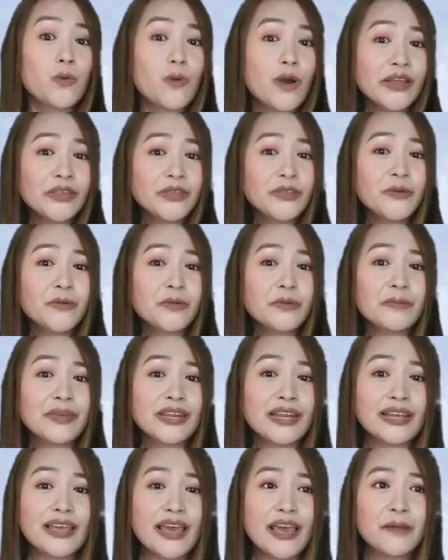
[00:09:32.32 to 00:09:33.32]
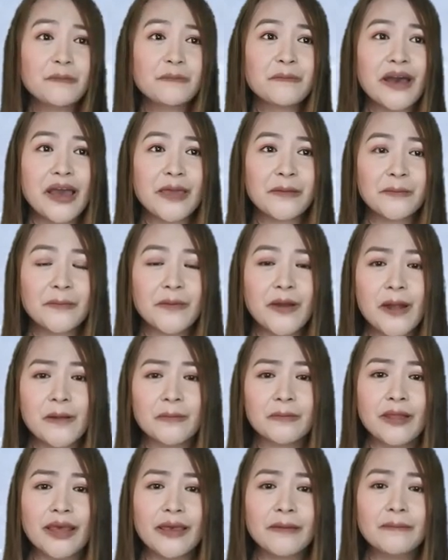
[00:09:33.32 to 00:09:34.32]
What do we mean again by
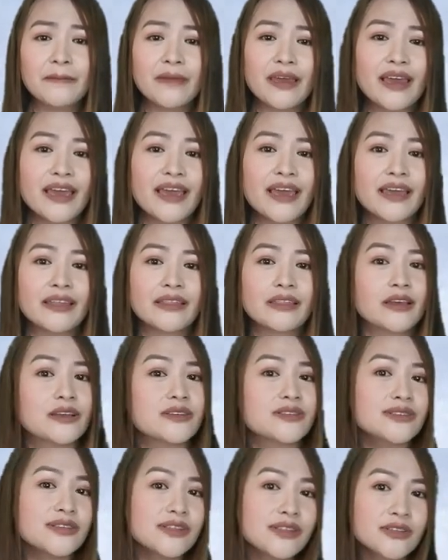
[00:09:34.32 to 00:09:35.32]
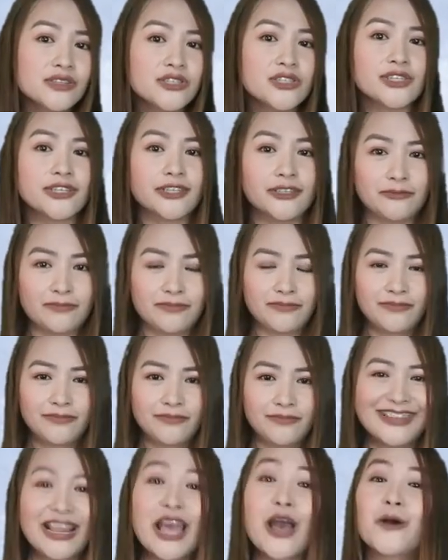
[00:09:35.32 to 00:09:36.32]
problem and solution?
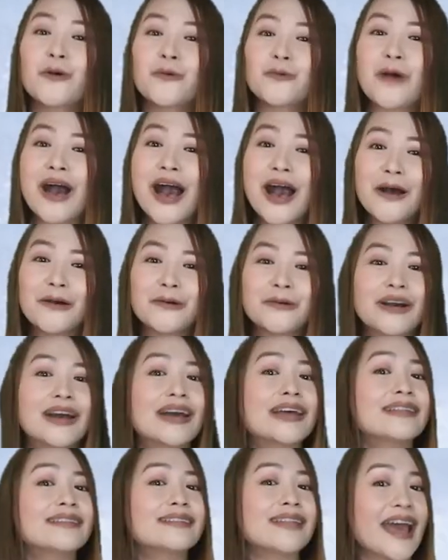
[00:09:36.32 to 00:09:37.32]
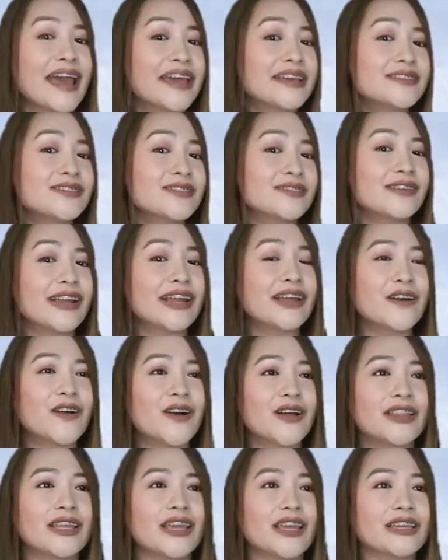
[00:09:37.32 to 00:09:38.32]
Wow, nice
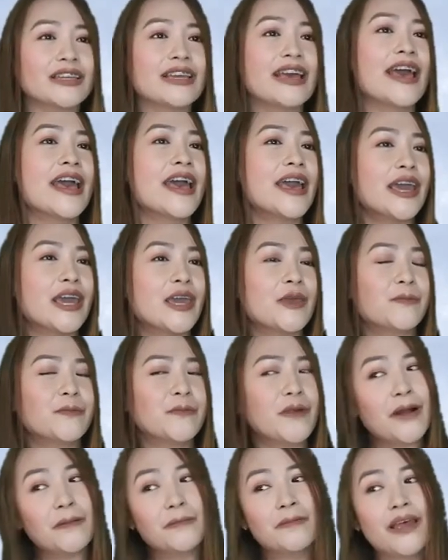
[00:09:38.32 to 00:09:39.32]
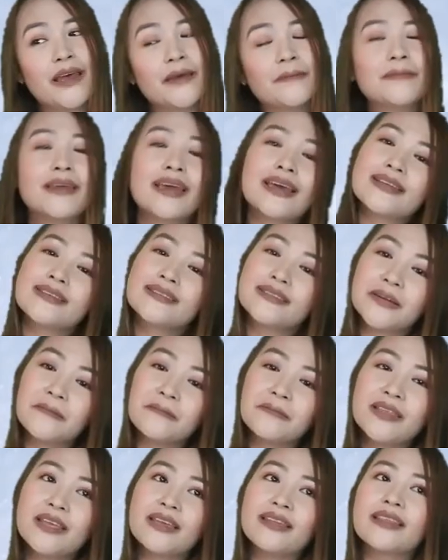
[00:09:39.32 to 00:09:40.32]
recalling. A problem is
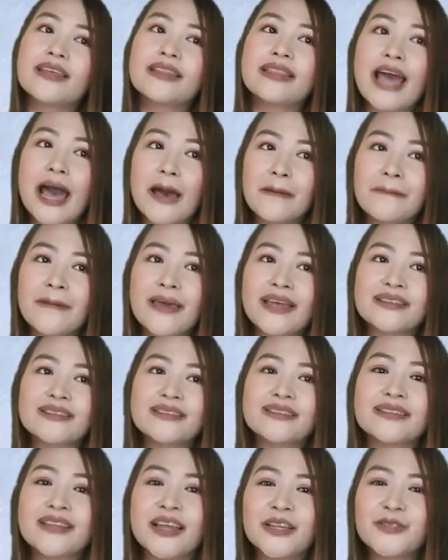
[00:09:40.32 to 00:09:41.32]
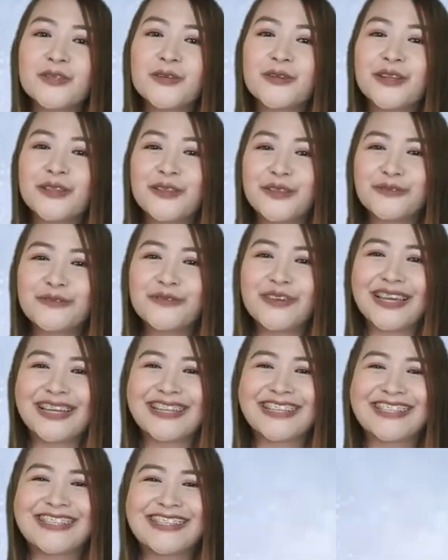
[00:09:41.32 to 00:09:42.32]
something that happens that you need to
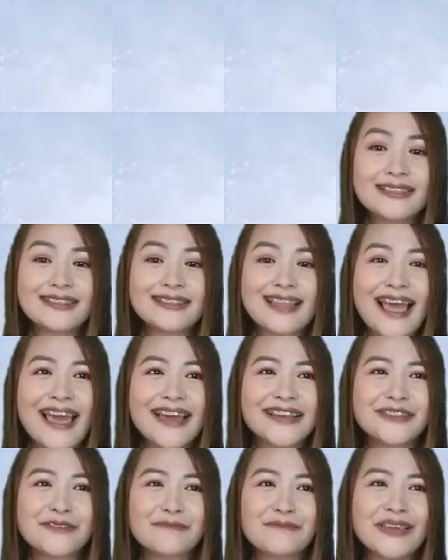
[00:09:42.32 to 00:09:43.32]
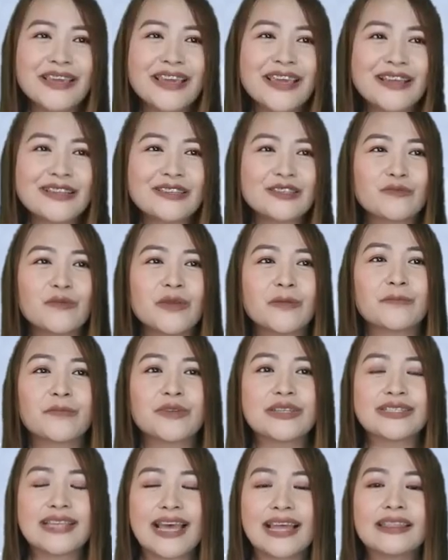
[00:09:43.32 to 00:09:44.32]
fix. This text begins with
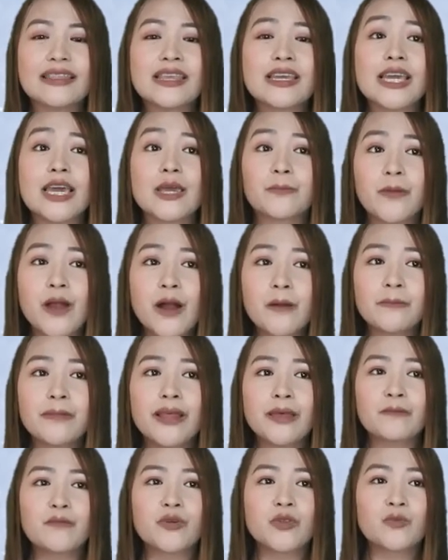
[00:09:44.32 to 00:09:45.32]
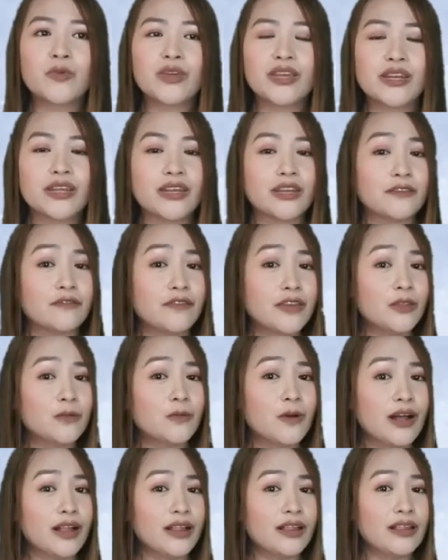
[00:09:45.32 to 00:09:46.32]
presenting a problem between
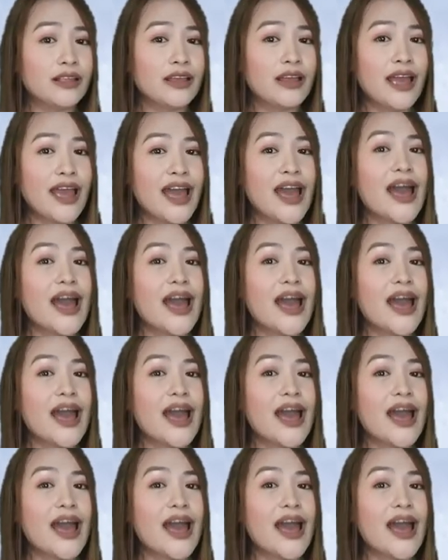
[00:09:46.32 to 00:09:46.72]
individual,